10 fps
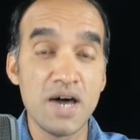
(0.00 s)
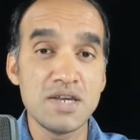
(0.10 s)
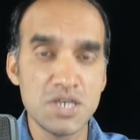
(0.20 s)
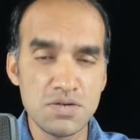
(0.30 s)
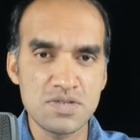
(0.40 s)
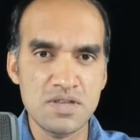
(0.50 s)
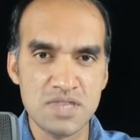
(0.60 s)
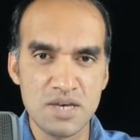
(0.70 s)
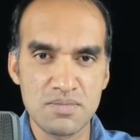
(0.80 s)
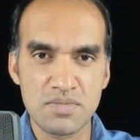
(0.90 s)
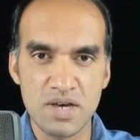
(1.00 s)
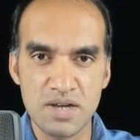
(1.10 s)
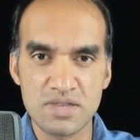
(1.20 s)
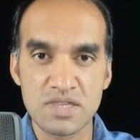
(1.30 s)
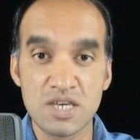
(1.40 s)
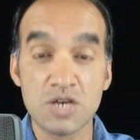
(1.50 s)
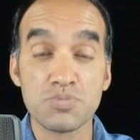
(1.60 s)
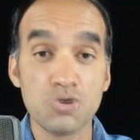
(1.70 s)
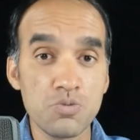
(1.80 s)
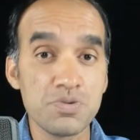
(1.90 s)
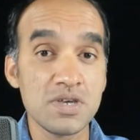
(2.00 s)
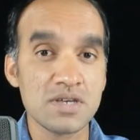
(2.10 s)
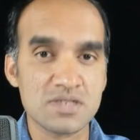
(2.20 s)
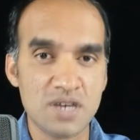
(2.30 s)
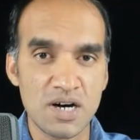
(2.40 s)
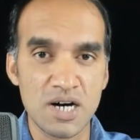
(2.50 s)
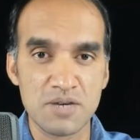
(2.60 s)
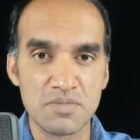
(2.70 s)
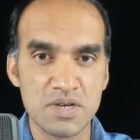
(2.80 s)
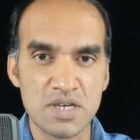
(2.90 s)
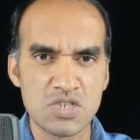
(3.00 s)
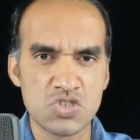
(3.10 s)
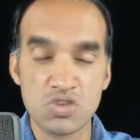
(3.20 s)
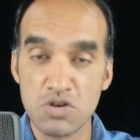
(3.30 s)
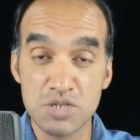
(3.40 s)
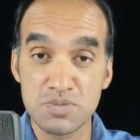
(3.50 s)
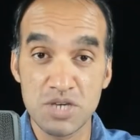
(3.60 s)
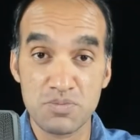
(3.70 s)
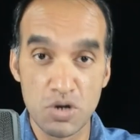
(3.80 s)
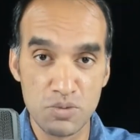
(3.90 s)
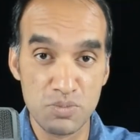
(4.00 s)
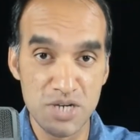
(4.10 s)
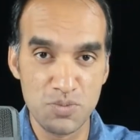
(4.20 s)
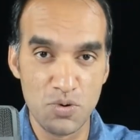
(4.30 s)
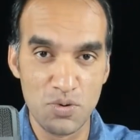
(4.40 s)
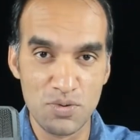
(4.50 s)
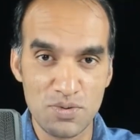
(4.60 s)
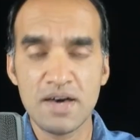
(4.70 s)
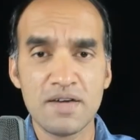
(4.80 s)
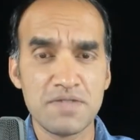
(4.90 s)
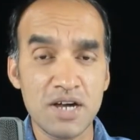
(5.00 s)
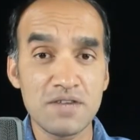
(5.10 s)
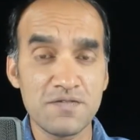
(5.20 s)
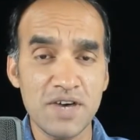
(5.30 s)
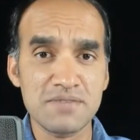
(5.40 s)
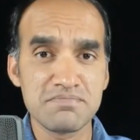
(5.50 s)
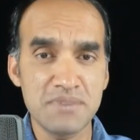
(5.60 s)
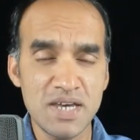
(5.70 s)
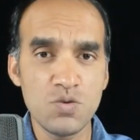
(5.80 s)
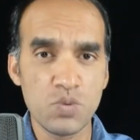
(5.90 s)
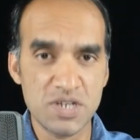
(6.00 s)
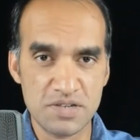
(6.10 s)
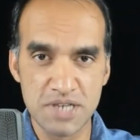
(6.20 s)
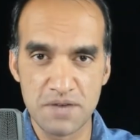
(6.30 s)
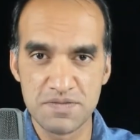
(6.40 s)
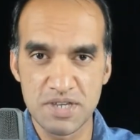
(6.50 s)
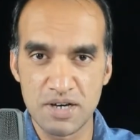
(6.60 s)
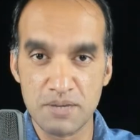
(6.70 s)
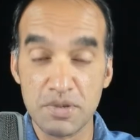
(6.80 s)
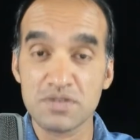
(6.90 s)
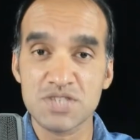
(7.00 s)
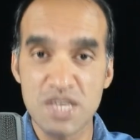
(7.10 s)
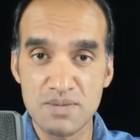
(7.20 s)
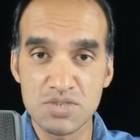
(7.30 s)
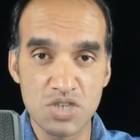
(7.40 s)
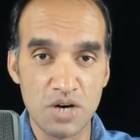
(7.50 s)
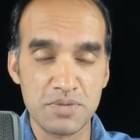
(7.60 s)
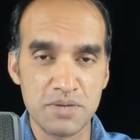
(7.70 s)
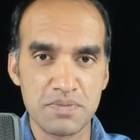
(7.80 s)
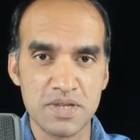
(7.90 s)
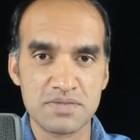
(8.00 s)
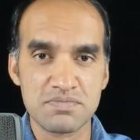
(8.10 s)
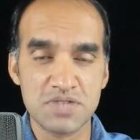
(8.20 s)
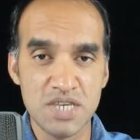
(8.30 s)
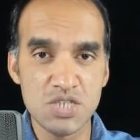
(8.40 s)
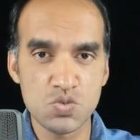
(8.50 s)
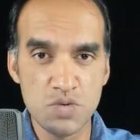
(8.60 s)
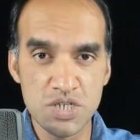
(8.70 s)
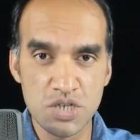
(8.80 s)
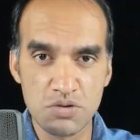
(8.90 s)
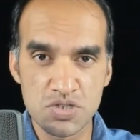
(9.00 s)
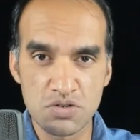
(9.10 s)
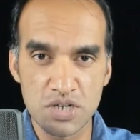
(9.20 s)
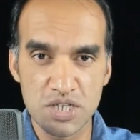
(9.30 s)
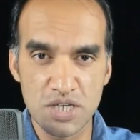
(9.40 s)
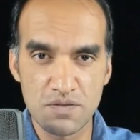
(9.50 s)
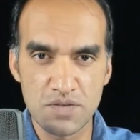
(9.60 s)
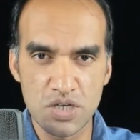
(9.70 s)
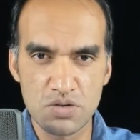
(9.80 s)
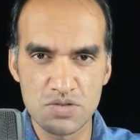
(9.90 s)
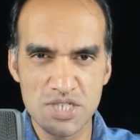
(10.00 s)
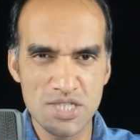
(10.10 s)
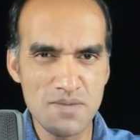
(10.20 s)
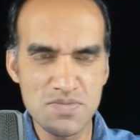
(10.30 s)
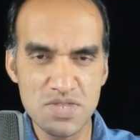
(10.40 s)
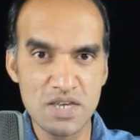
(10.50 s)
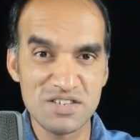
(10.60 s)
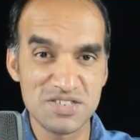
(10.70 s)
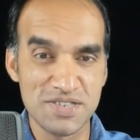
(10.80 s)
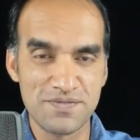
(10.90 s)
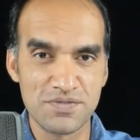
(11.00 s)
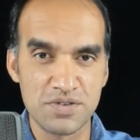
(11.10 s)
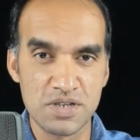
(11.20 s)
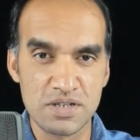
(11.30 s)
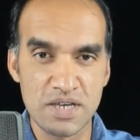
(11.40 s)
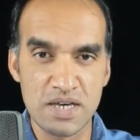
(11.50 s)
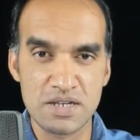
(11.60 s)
and using them at the appropriate time is not going to be a problem anymore. There are in fact many videos out there about the same topic, but this video is going to give you something different,